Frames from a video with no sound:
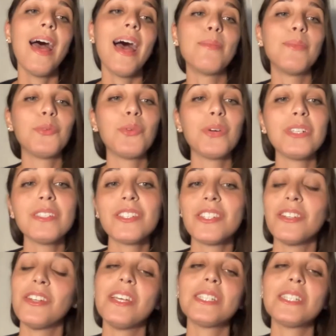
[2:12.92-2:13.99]
Emma
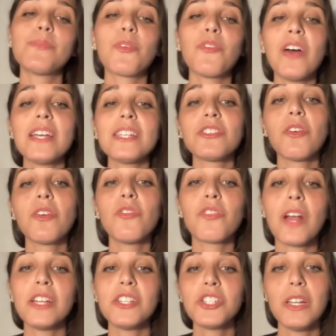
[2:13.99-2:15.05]
Wilson is professor of
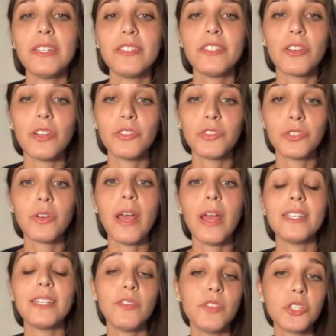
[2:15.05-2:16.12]
French literature
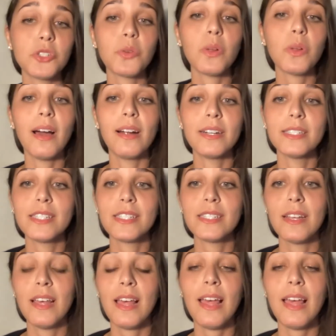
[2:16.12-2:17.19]
and the visual arts
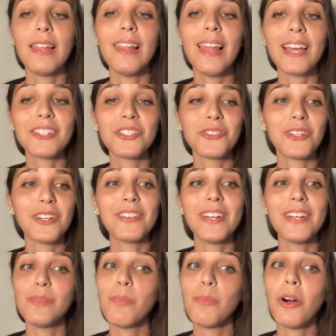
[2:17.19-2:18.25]
and lecturer
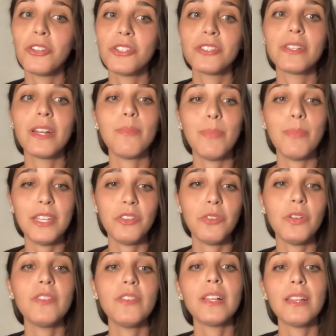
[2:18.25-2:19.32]
in modern and
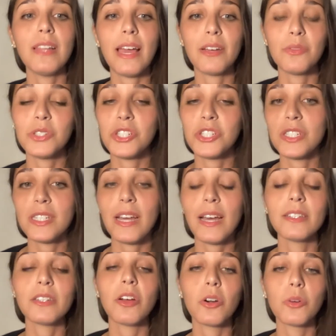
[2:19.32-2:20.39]
medieval languages
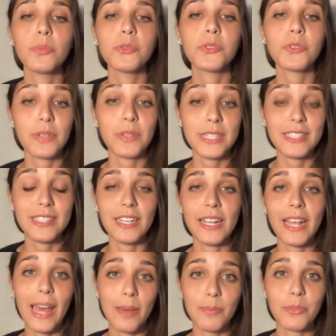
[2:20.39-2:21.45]
at Corpus Christi,
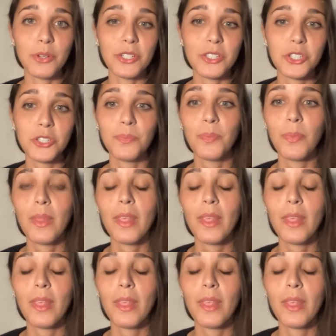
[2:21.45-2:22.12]
Cambridge.